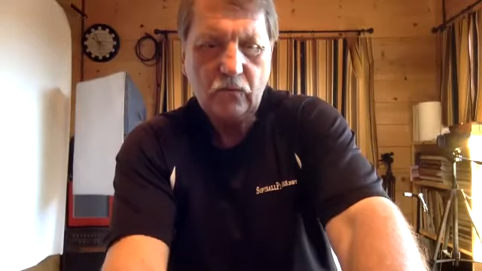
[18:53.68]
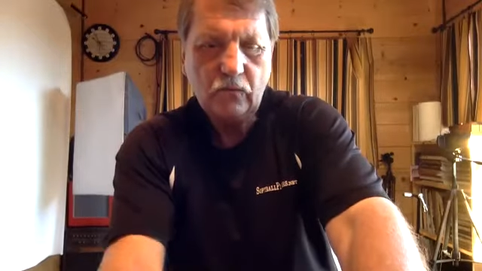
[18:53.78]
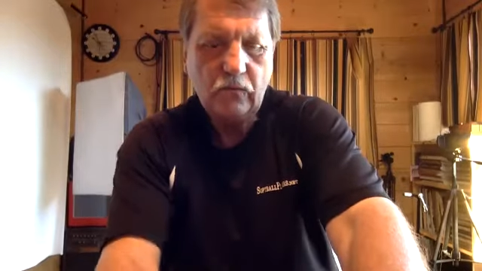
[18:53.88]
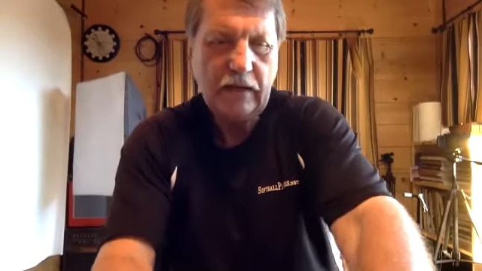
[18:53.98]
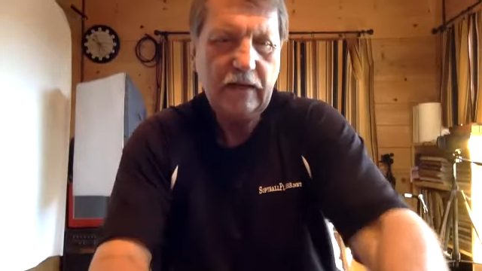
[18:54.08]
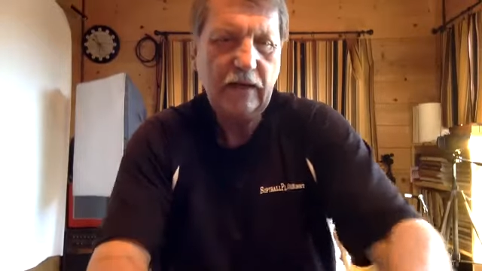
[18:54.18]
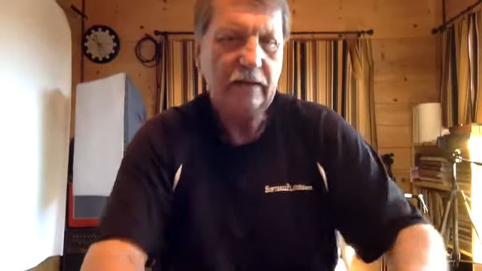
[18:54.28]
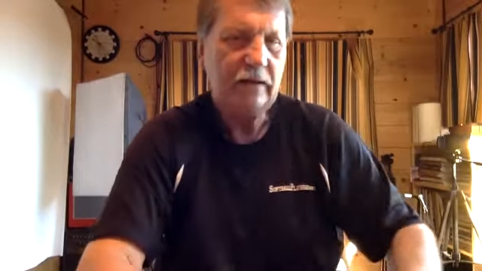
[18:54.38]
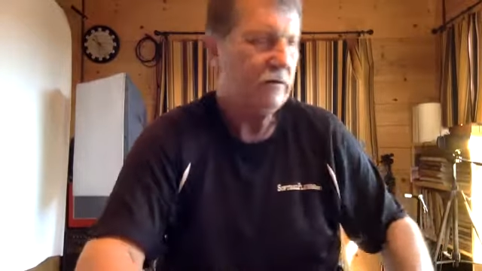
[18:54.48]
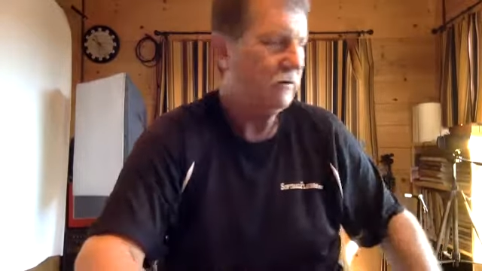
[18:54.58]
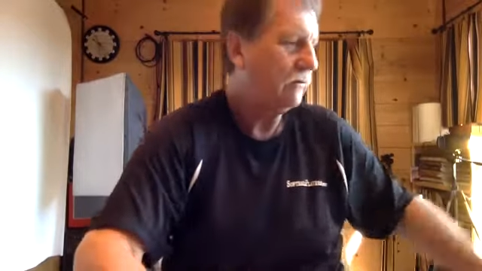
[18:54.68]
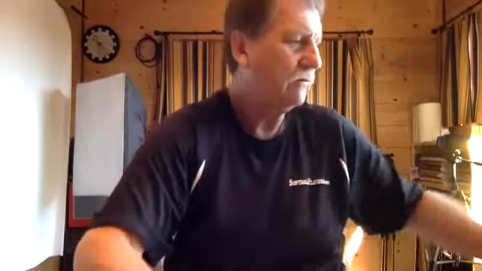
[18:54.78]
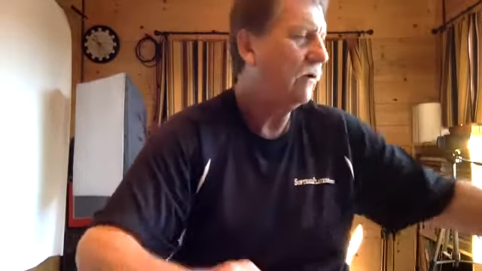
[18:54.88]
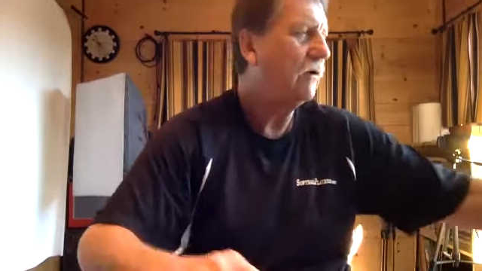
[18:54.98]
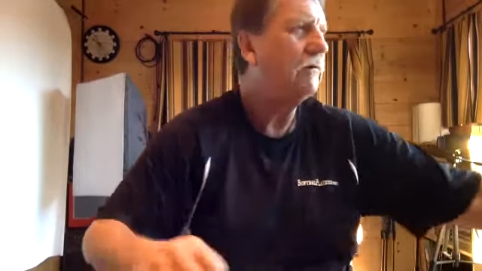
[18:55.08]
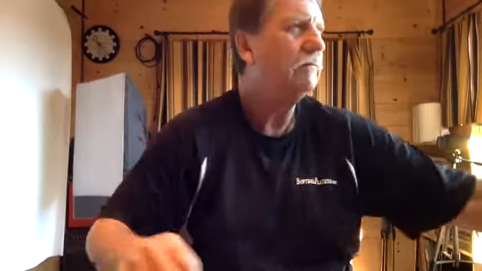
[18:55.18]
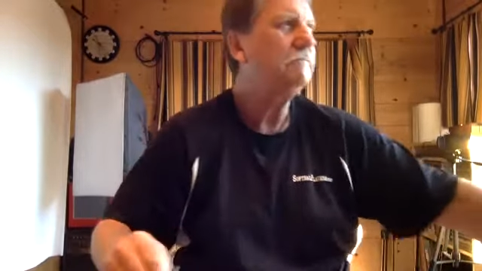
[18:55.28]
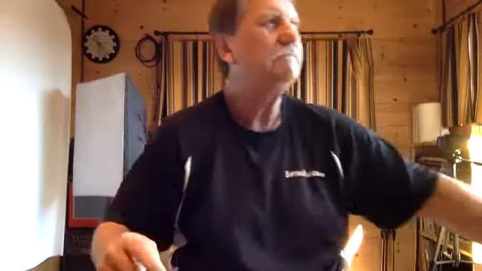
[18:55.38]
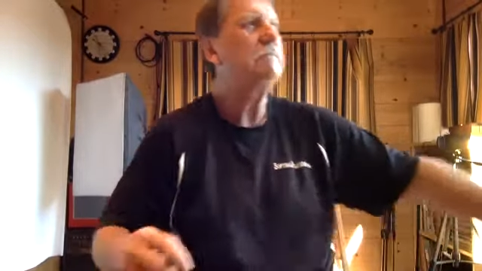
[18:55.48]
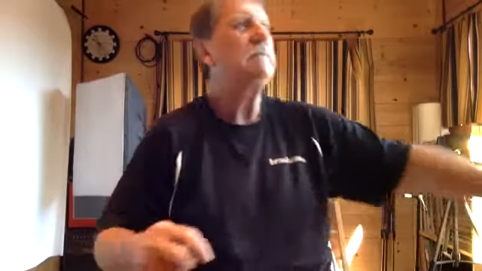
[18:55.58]
what I kind of hear,
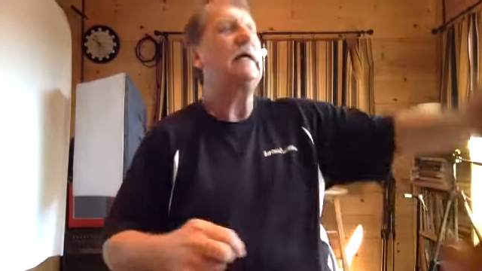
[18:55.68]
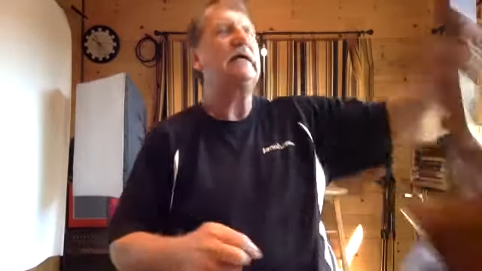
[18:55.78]
like